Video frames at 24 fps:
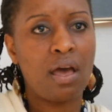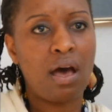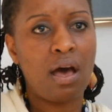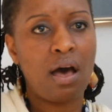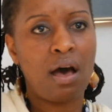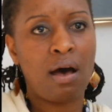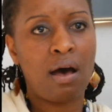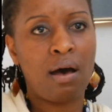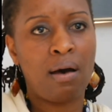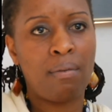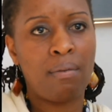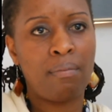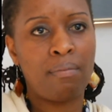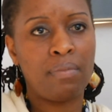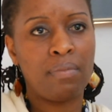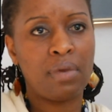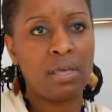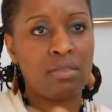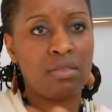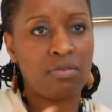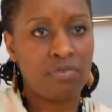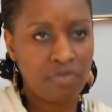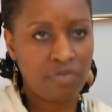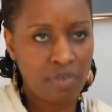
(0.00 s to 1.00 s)
Um,
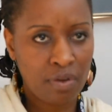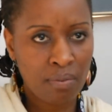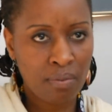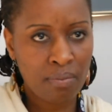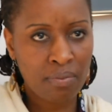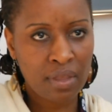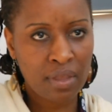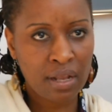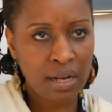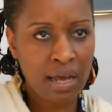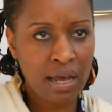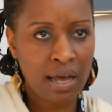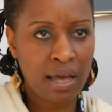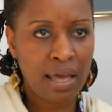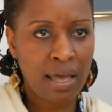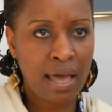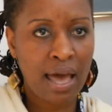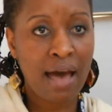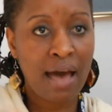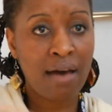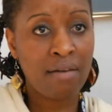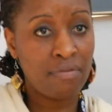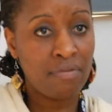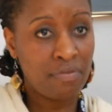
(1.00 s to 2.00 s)
in the film that I
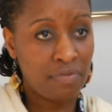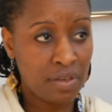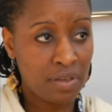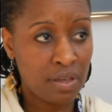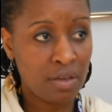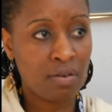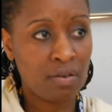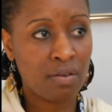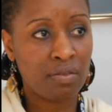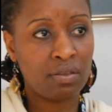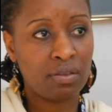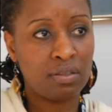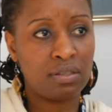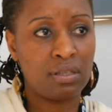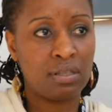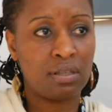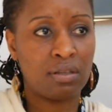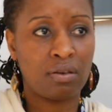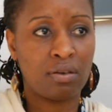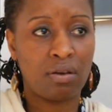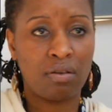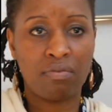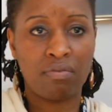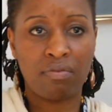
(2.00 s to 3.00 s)
have here at the
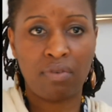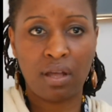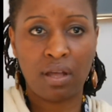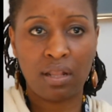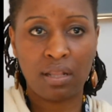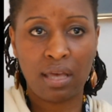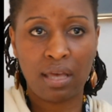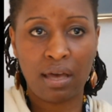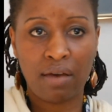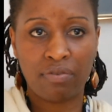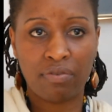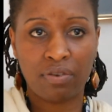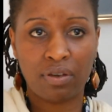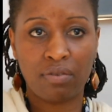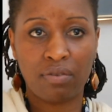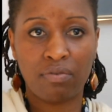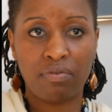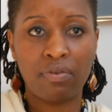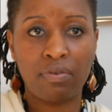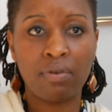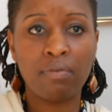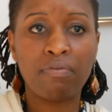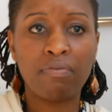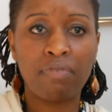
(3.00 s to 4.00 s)
Silicon Valley African
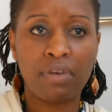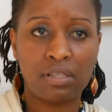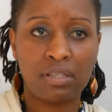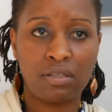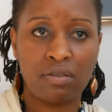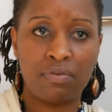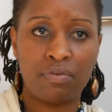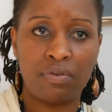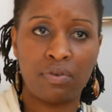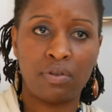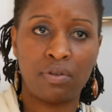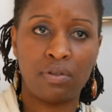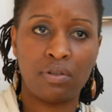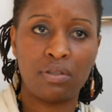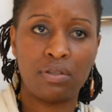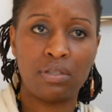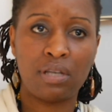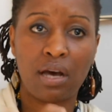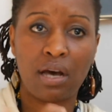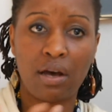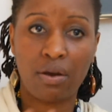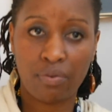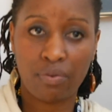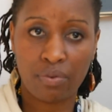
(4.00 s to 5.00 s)
Film Festival,
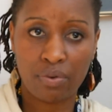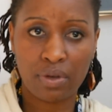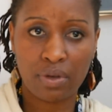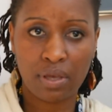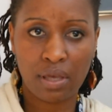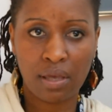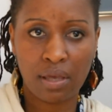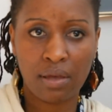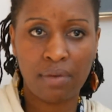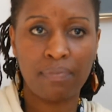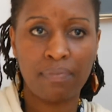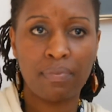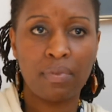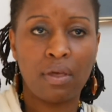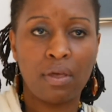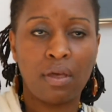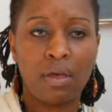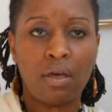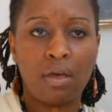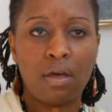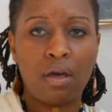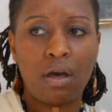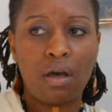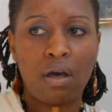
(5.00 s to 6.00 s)
Taharuki,
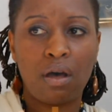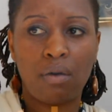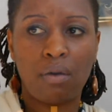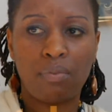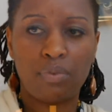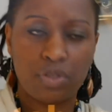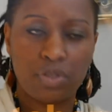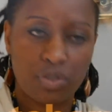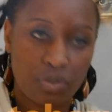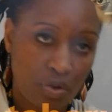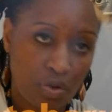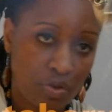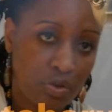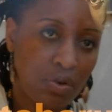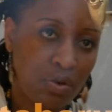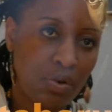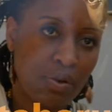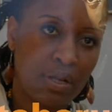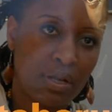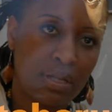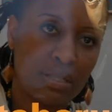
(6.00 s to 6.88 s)
um, which is also known